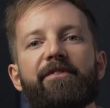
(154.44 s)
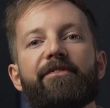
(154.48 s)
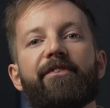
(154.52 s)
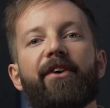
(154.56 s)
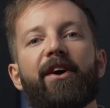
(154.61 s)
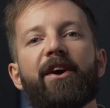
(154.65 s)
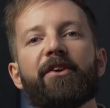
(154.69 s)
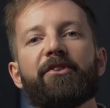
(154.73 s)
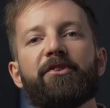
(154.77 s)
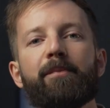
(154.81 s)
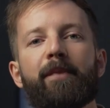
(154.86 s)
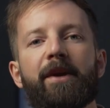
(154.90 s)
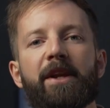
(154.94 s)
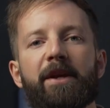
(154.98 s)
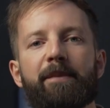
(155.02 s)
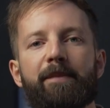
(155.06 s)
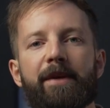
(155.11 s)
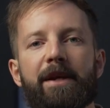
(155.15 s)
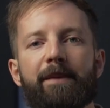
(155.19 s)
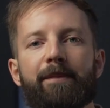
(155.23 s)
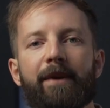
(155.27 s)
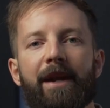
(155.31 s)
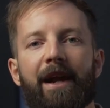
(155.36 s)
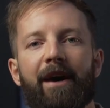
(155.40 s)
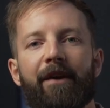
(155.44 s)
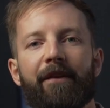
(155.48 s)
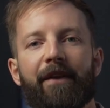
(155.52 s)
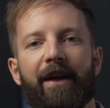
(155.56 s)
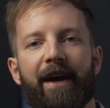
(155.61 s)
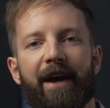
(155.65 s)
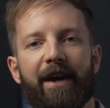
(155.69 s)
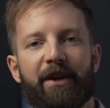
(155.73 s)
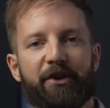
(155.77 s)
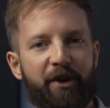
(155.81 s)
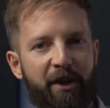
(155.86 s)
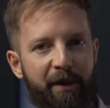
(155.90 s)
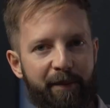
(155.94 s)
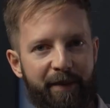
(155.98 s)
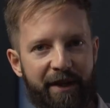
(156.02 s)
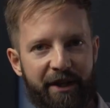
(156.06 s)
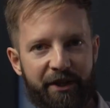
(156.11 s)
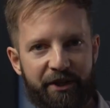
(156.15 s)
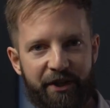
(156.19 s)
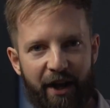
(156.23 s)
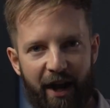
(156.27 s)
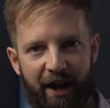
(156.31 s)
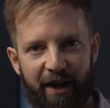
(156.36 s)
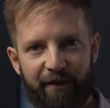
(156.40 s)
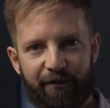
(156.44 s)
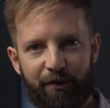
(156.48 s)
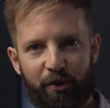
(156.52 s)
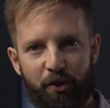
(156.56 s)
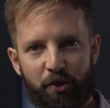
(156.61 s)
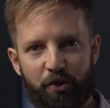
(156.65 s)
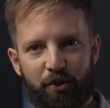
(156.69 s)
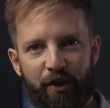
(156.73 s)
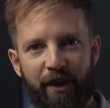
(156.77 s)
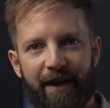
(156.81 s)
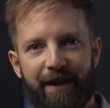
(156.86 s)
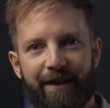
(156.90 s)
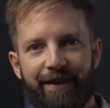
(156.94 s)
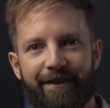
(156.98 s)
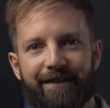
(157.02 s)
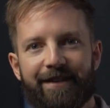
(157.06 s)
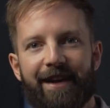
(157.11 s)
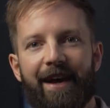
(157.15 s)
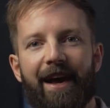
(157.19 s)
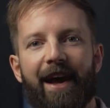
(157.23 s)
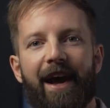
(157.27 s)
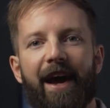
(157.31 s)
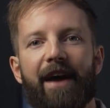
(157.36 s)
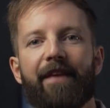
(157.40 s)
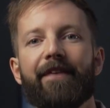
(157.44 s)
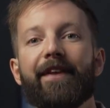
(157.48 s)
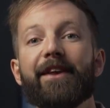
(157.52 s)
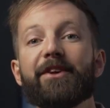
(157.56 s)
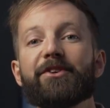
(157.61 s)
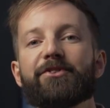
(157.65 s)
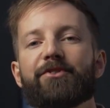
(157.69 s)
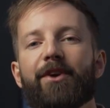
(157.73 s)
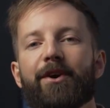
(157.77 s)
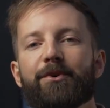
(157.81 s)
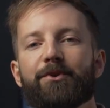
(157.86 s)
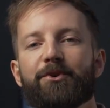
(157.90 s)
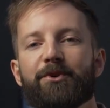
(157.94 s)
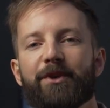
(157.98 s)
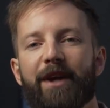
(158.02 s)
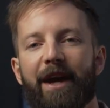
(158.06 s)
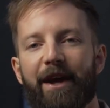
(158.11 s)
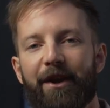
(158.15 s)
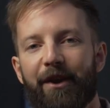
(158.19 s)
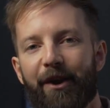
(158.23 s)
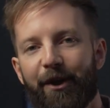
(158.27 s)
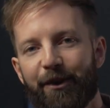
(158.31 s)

far too many people out there trying to be a jack of all trades, and they struggle to get